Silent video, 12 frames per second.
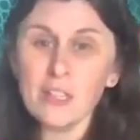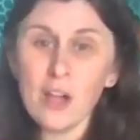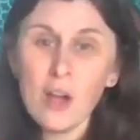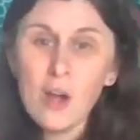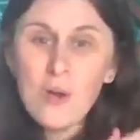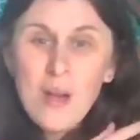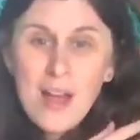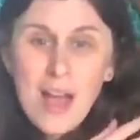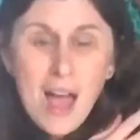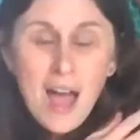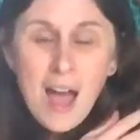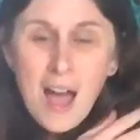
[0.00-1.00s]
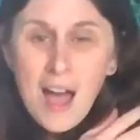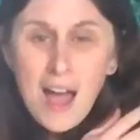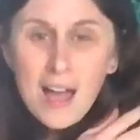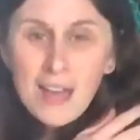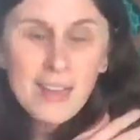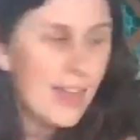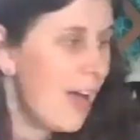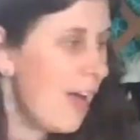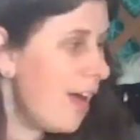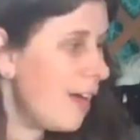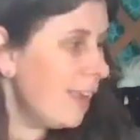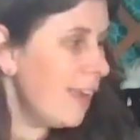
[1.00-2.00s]
go huggy,
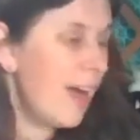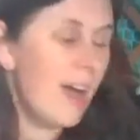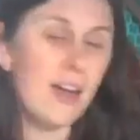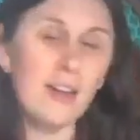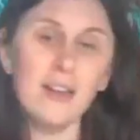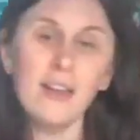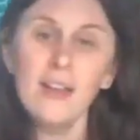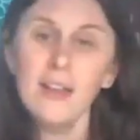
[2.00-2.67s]
huggy, hug.